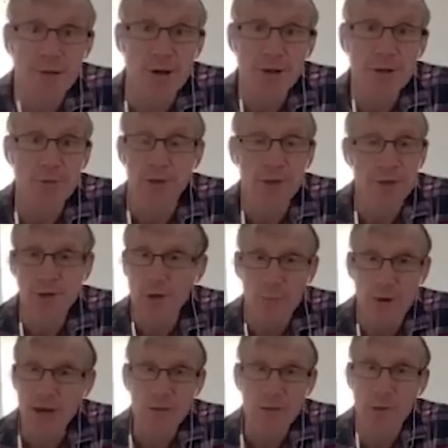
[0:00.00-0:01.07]
but there's not many
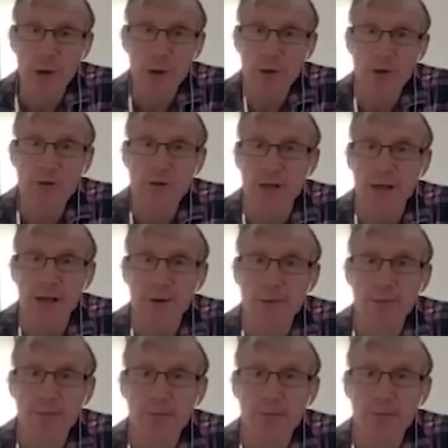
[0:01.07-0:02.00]
birds now